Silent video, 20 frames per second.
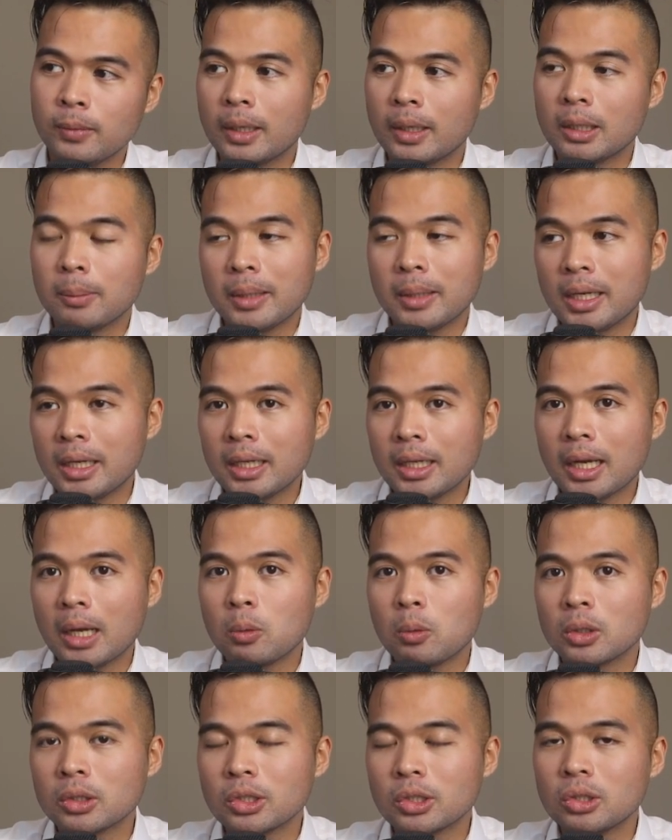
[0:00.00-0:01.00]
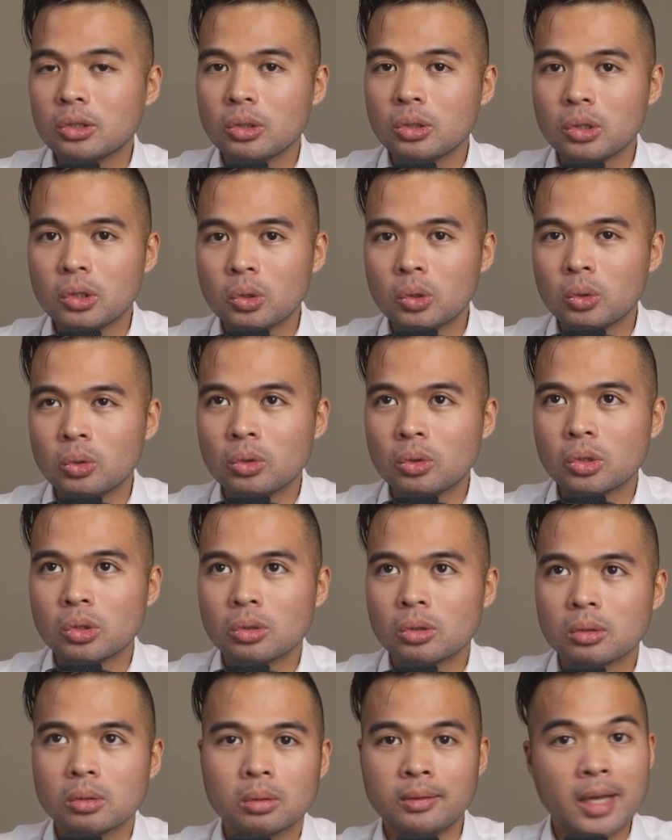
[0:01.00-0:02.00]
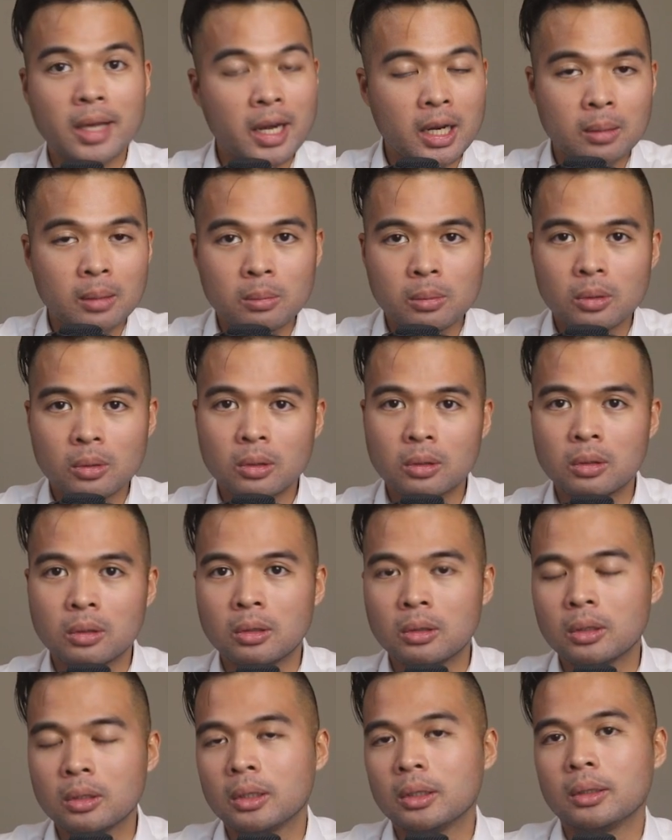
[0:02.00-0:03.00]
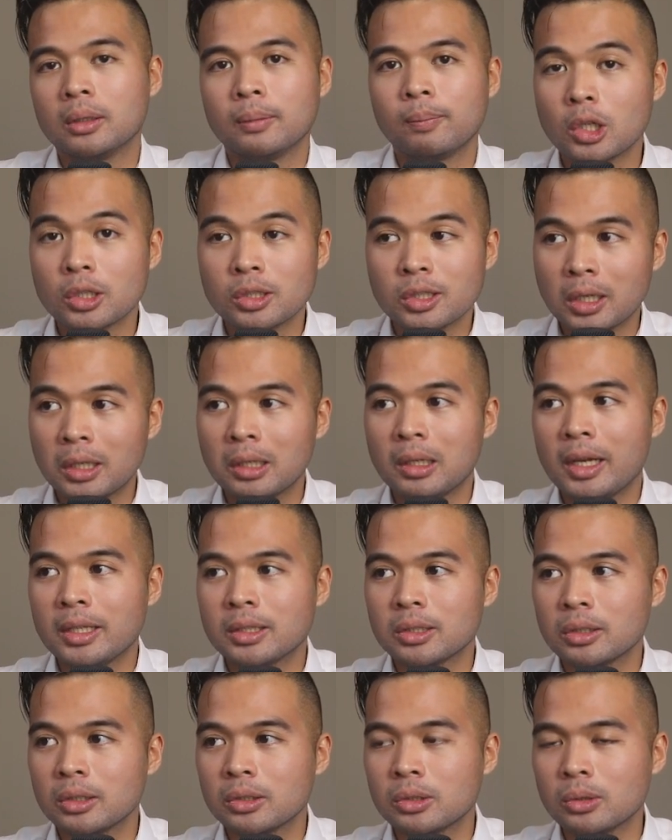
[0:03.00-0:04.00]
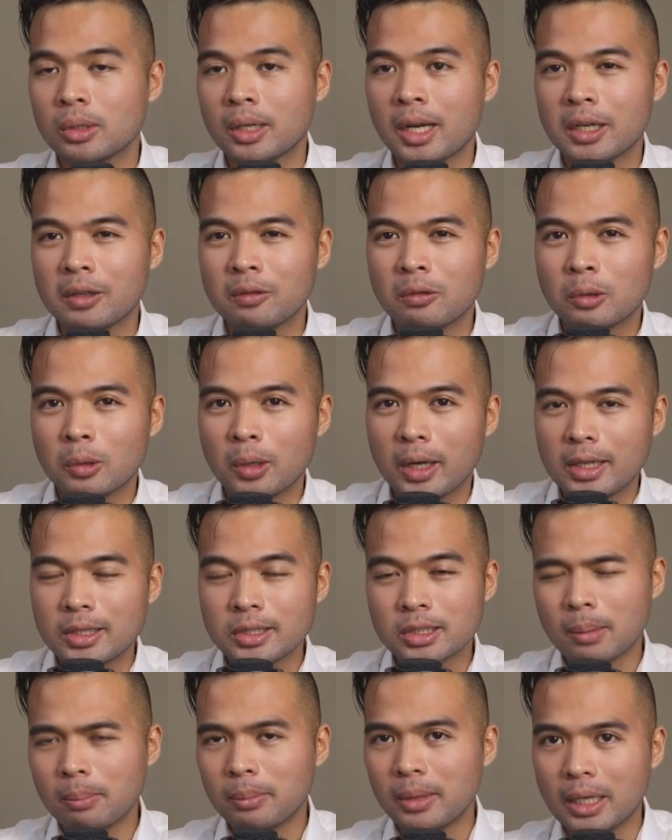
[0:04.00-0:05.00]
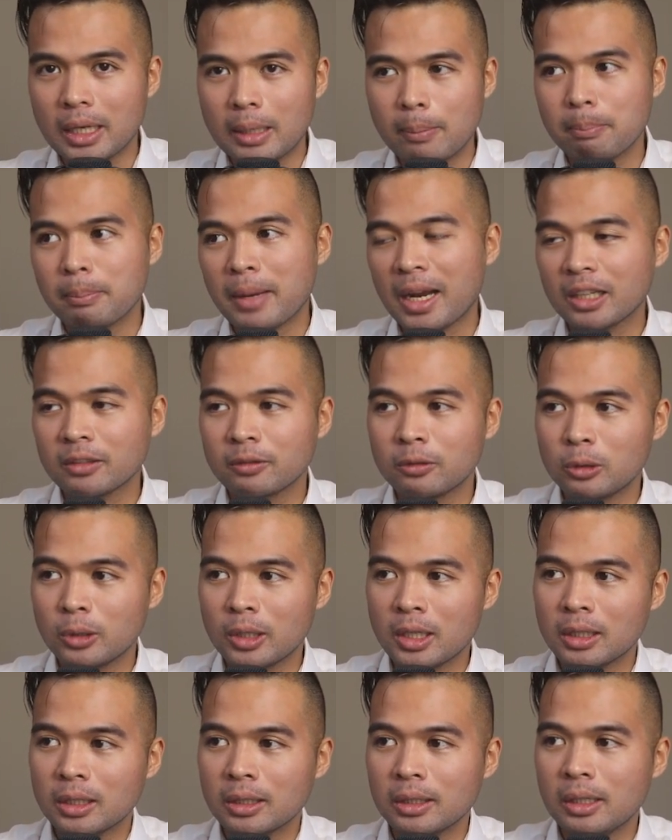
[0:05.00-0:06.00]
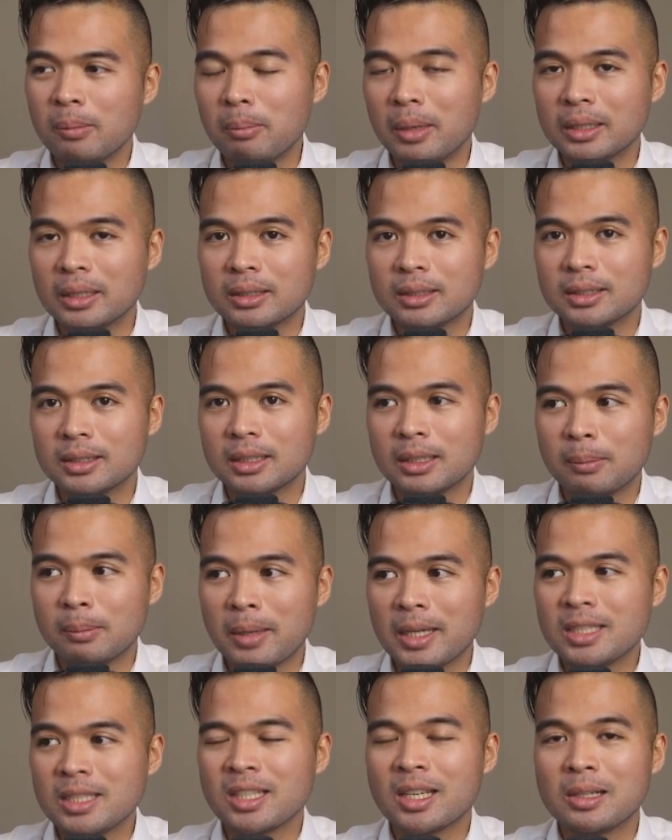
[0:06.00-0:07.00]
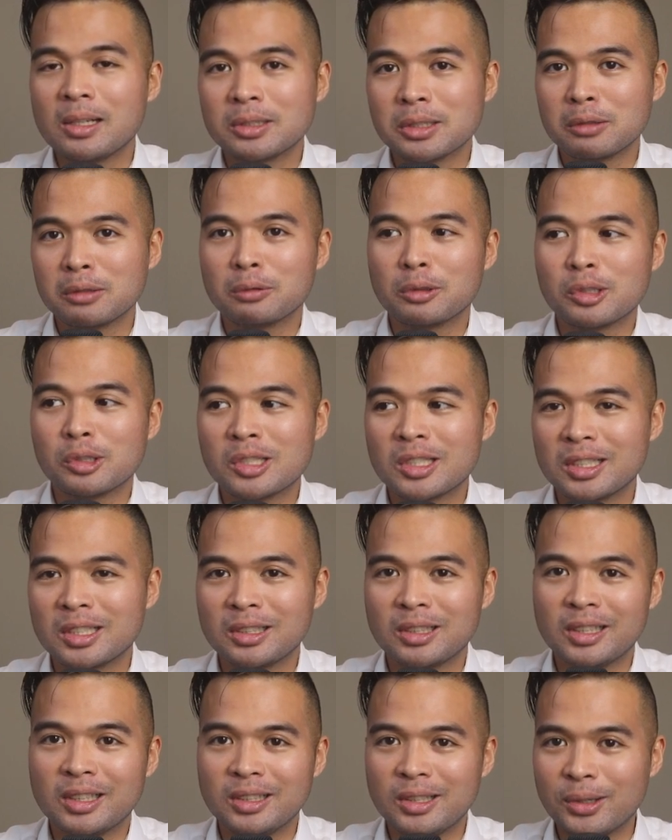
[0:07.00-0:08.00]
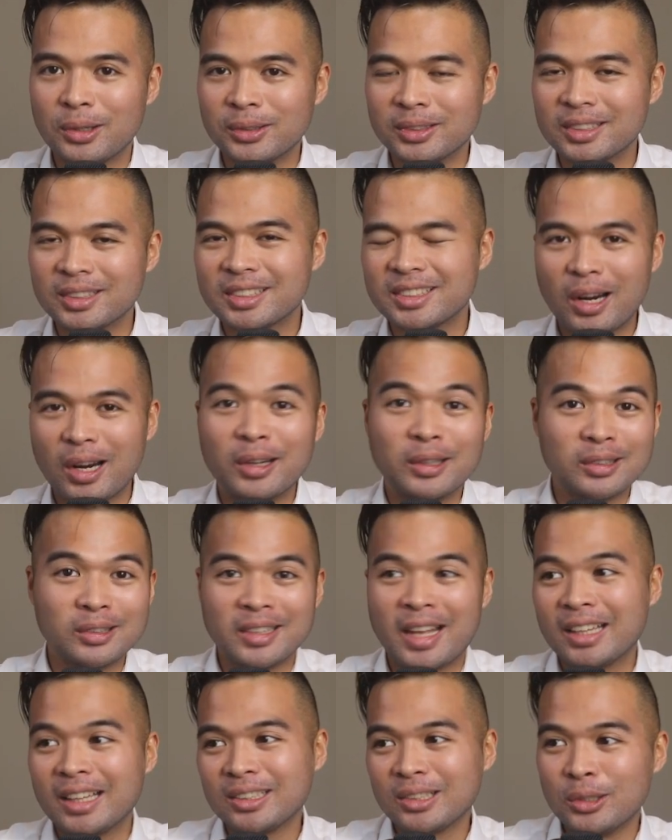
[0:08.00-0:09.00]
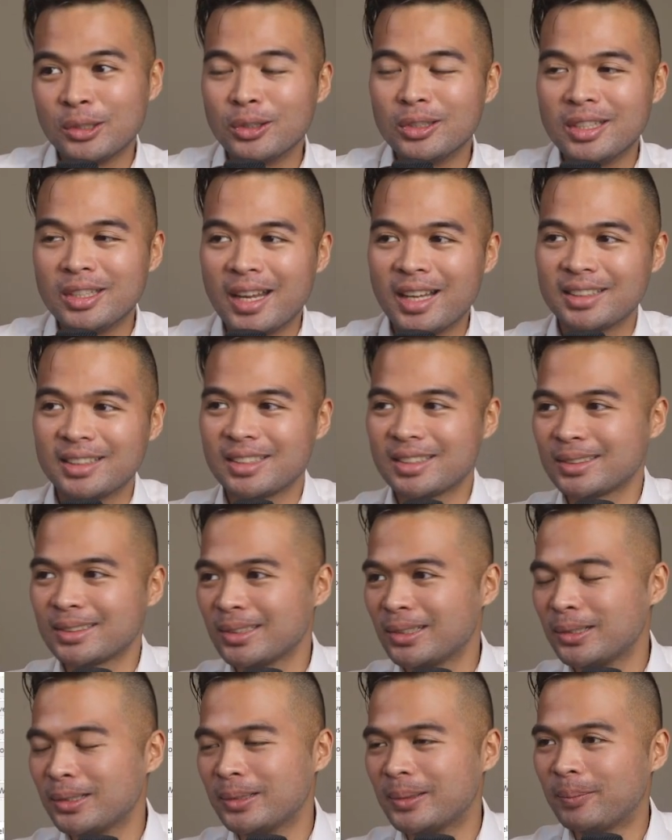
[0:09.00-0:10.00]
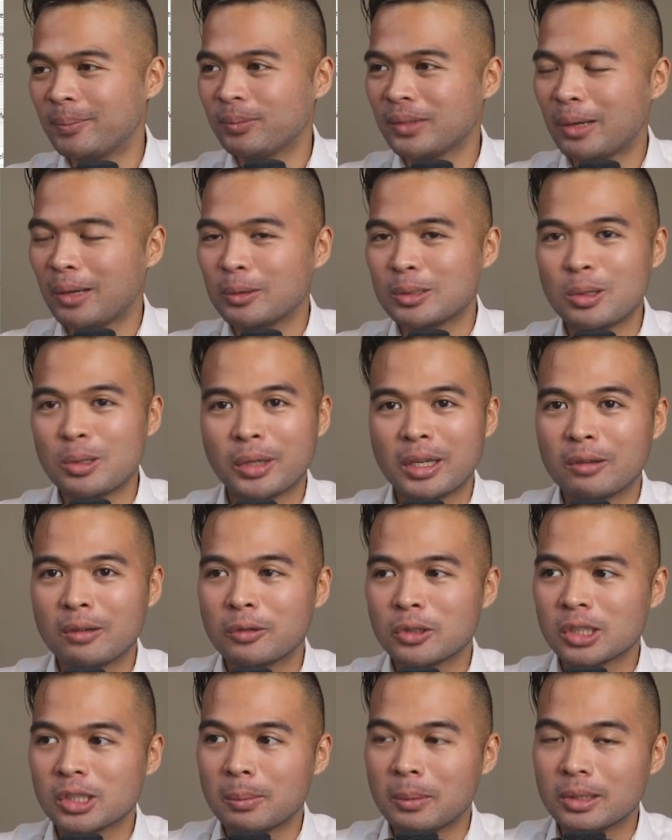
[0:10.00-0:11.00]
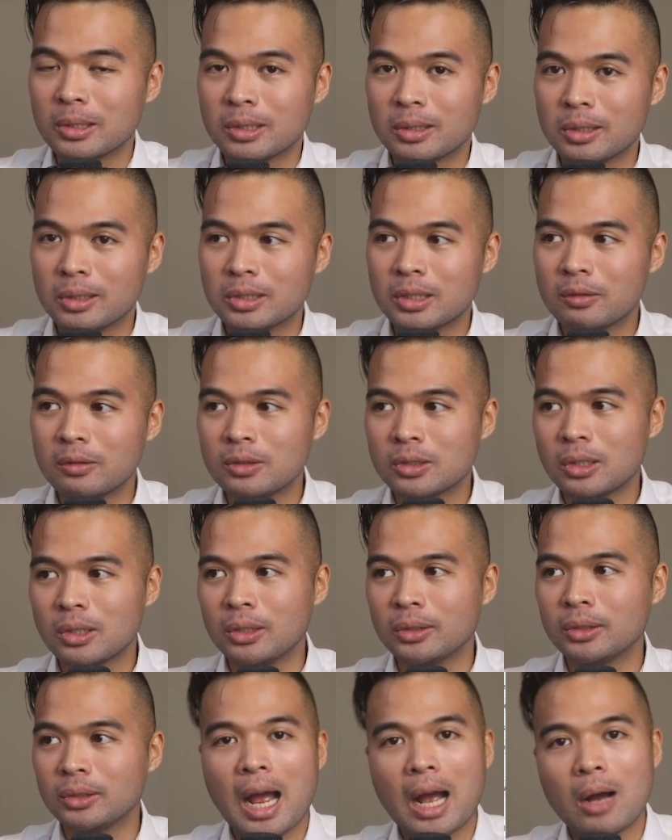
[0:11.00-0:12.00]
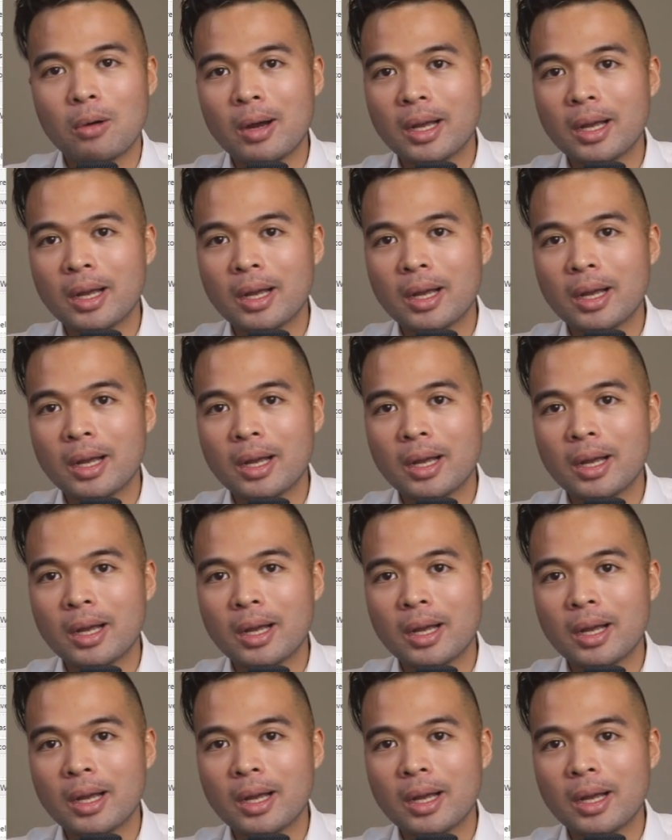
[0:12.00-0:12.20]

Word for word: At the beginning, I wanted to use Deneb or Charticulator to kind of create something impactful here, but uh, my skills unfortunately don't aren't that good yet. So I was looking for some alternatives on how